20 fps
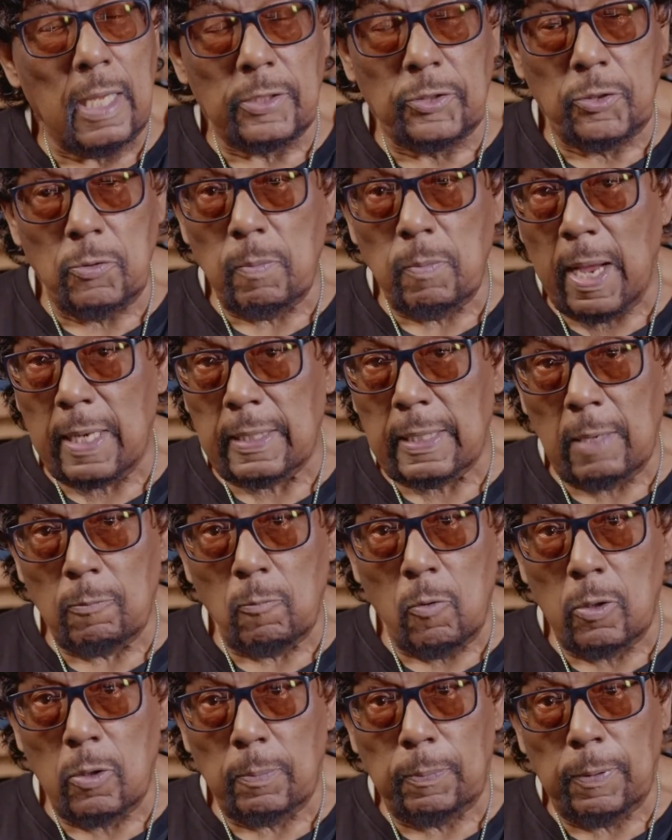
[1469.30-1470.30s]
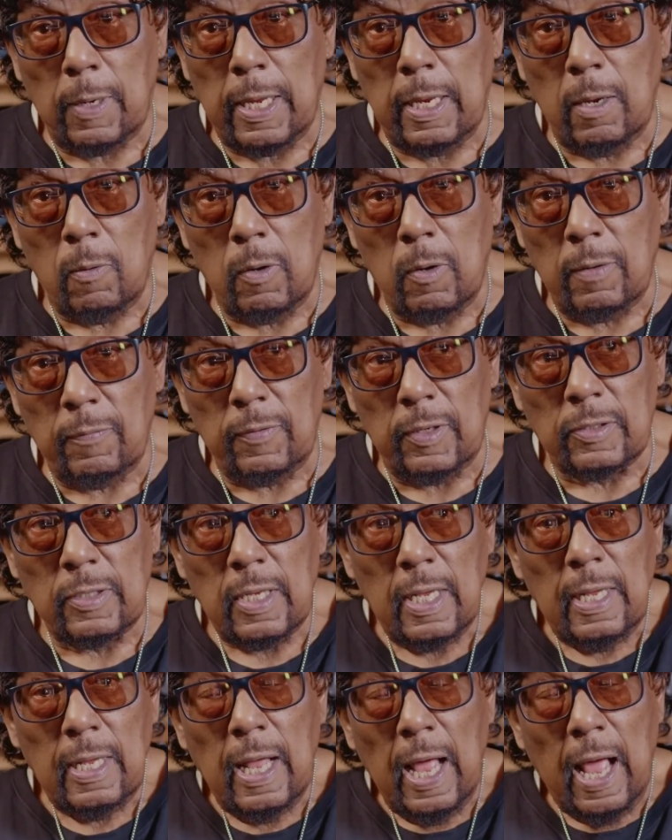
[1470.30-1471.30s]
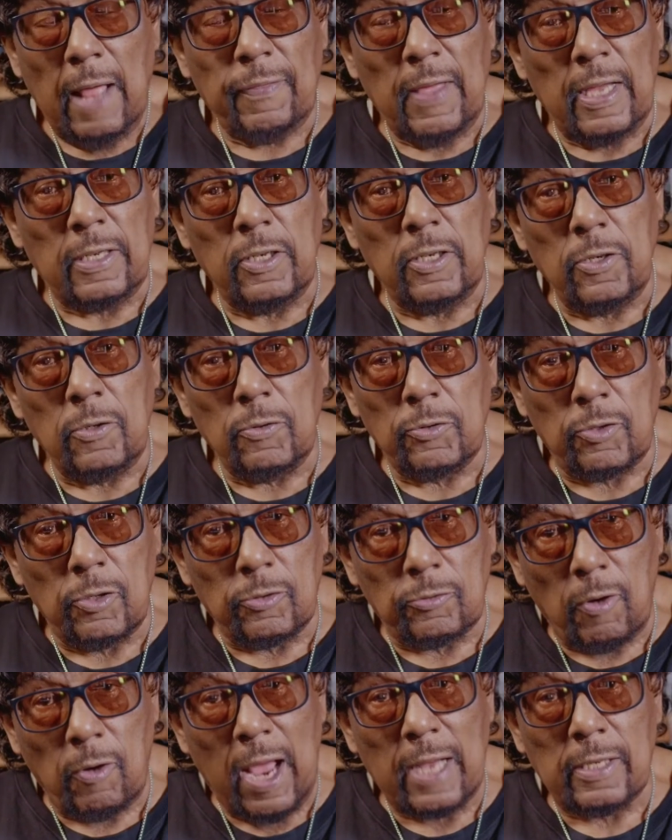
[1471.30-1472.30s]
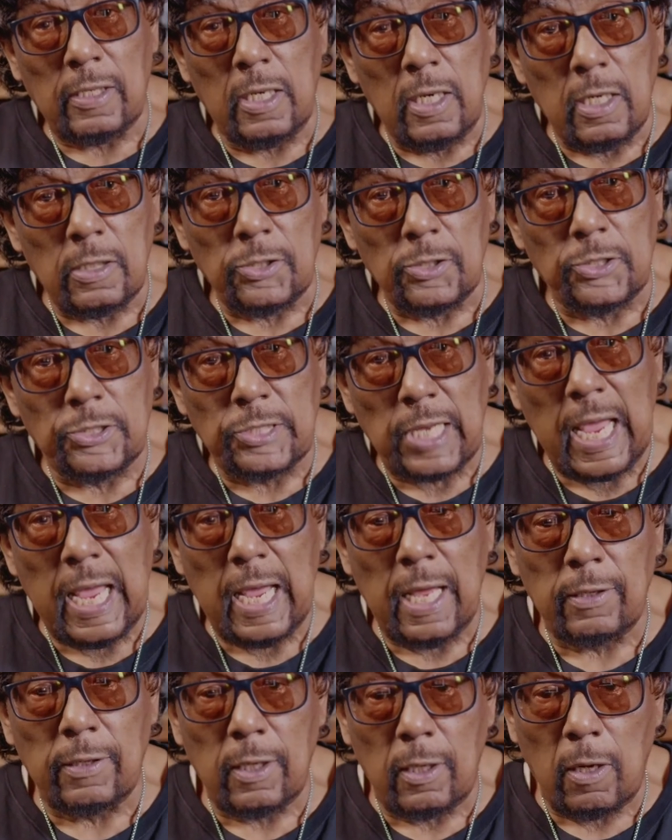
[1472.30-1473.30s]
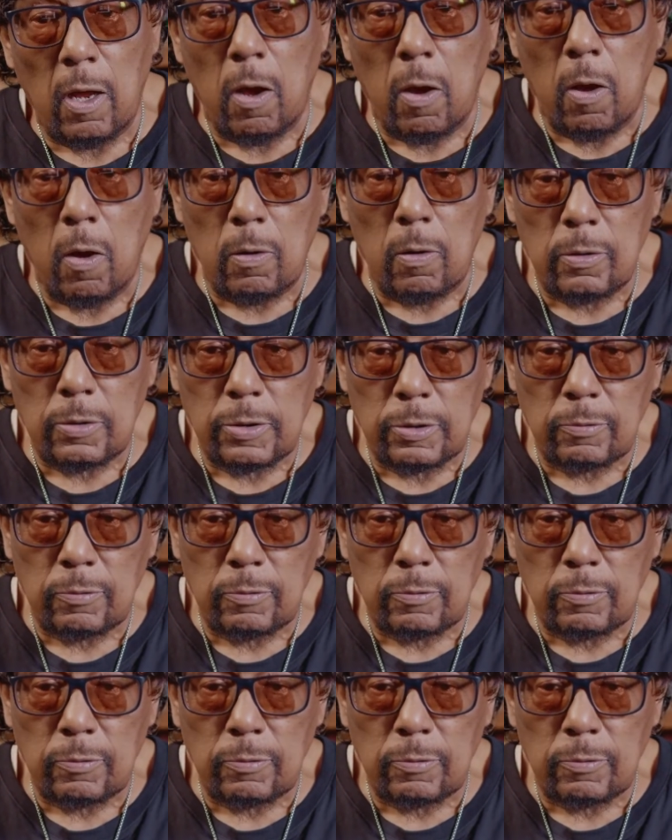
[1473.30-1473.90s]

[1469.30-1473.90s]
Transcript: you might not want to play or whatever it is. I think that you should try to understand all